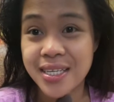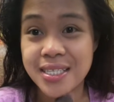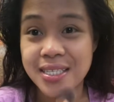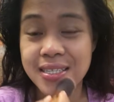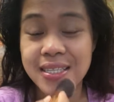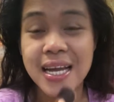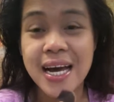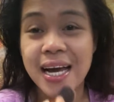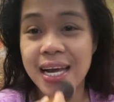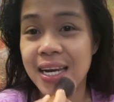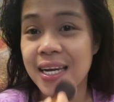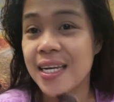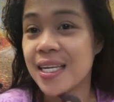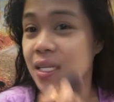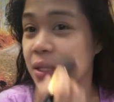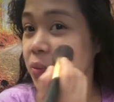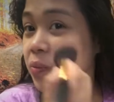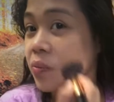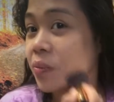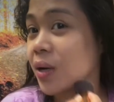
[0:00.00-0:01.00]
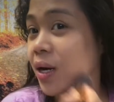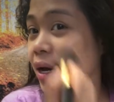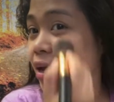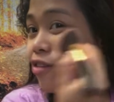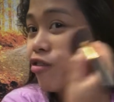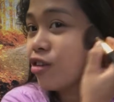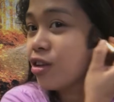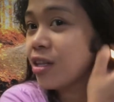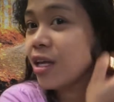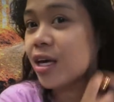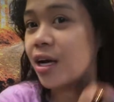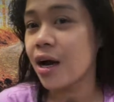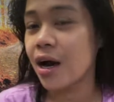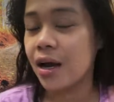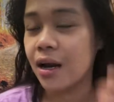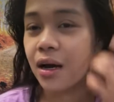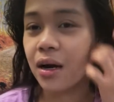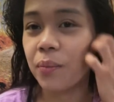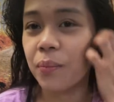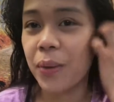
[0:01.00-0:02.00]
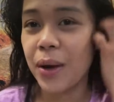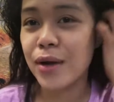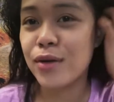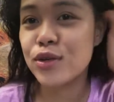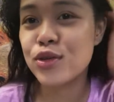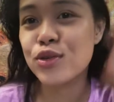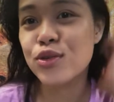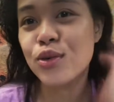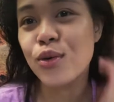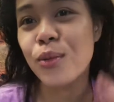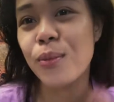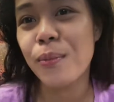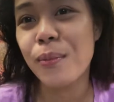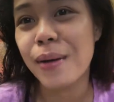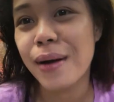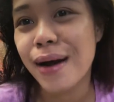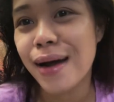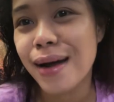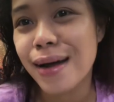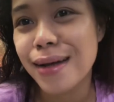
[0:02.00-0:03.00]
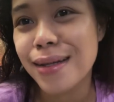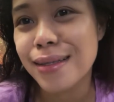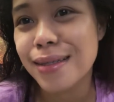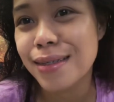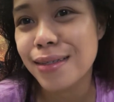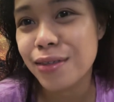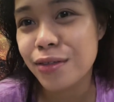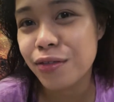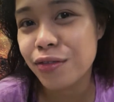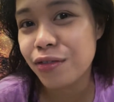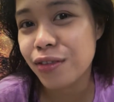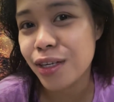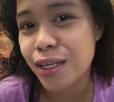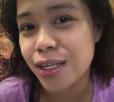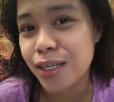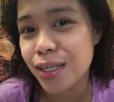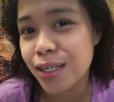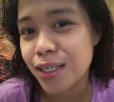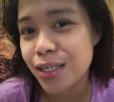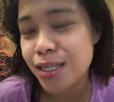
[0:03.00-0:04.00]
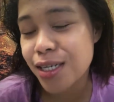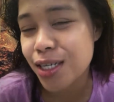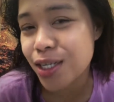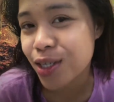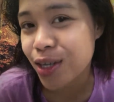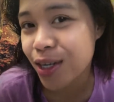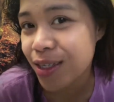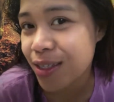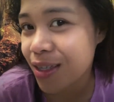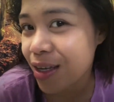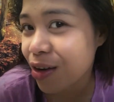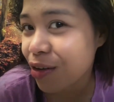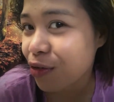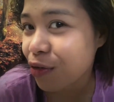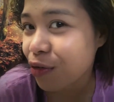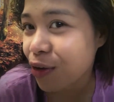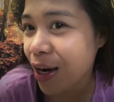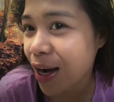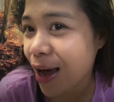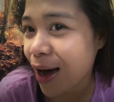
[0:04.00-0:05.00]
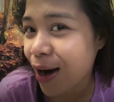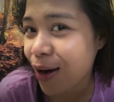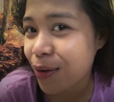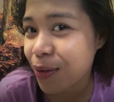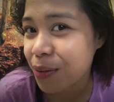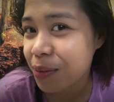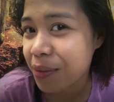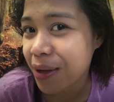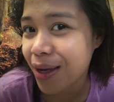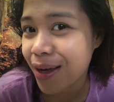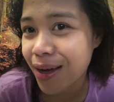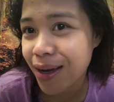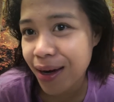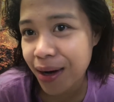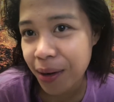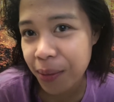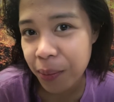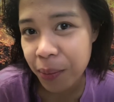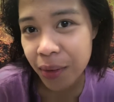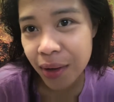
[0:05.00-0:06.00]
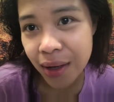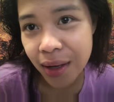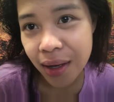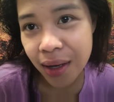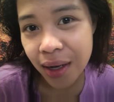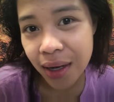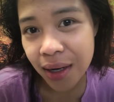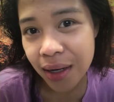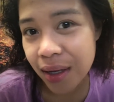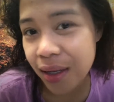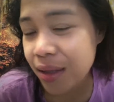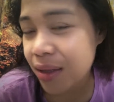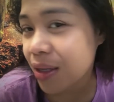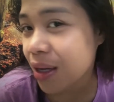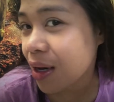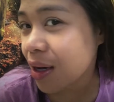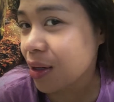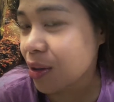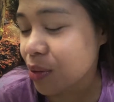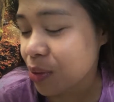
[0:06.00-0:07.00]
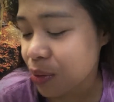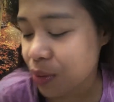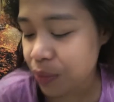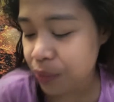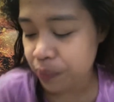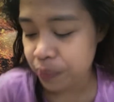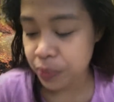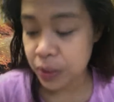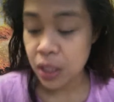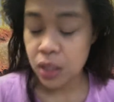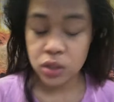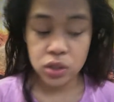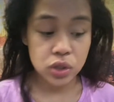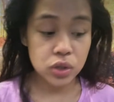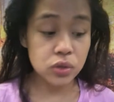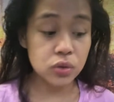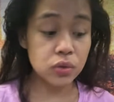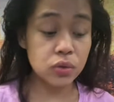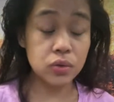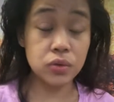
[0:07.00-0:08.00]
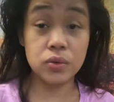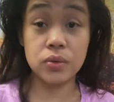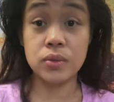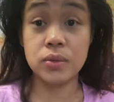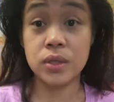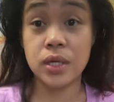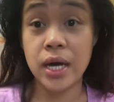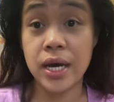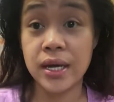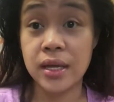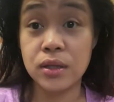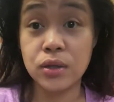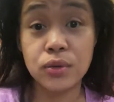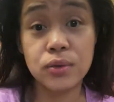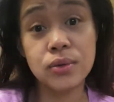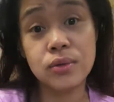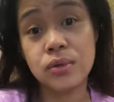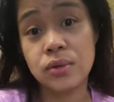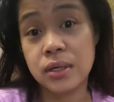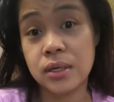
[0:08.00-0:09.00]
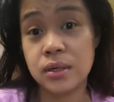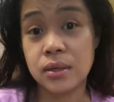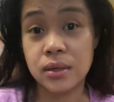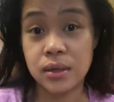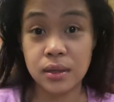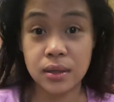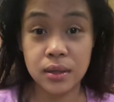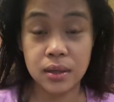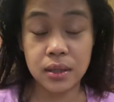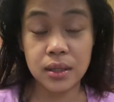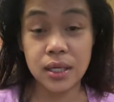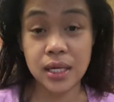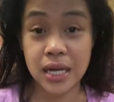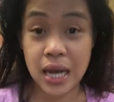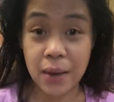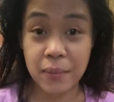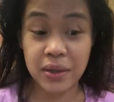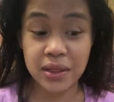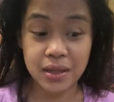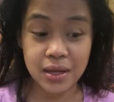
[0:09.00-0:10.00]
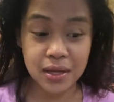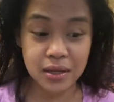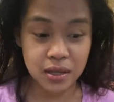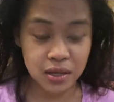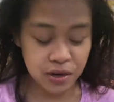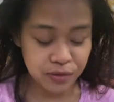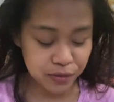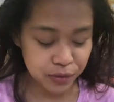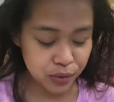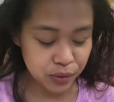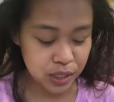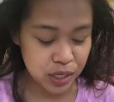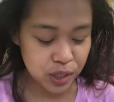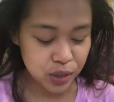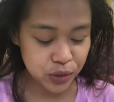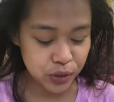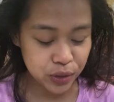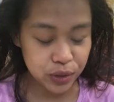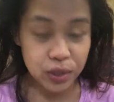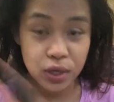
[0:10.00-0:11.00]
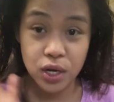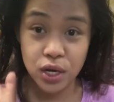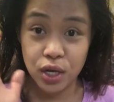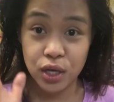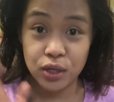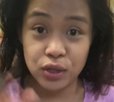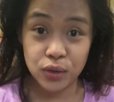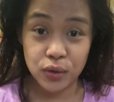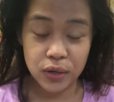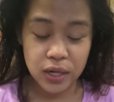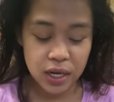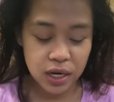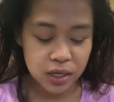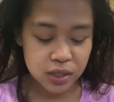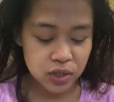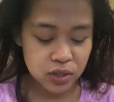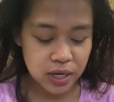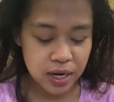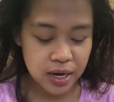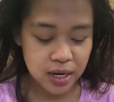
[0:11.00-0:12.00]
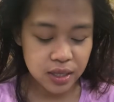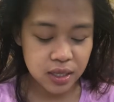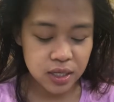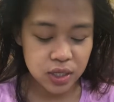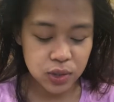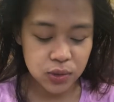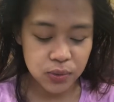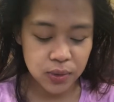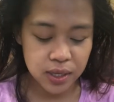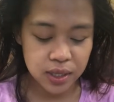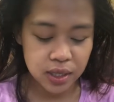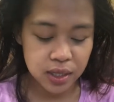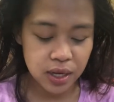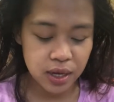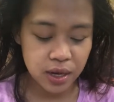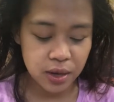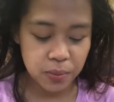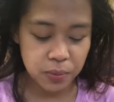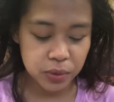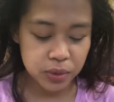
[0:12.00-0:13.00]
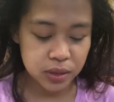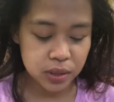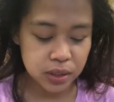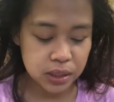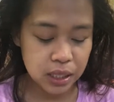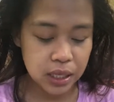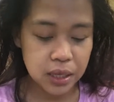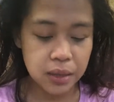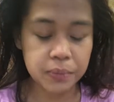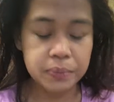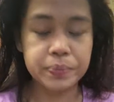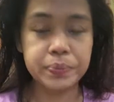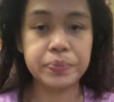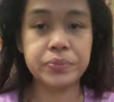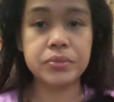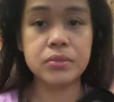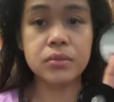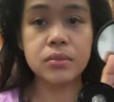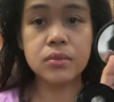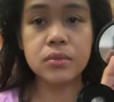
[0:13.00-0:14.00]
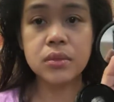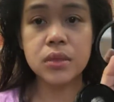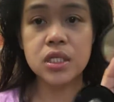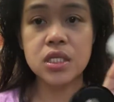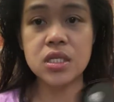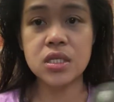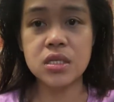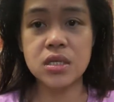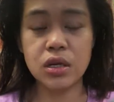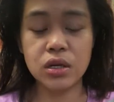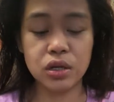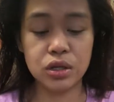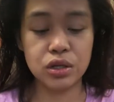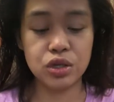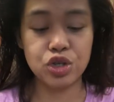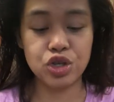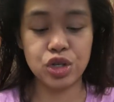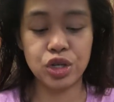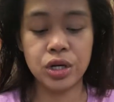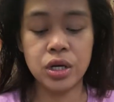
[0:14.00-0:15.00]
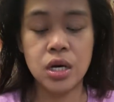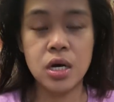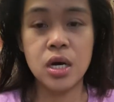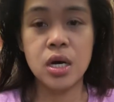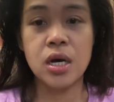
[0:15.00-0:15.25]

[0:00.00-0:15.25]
kasi dahil pang everyday nga lang. Pero sobrang ganda ng finish as if wala akong makeup. Ganda, no? So, ayan yung ginamit natin na foundation. So, let us try this one, the April Skin. This is the cushion.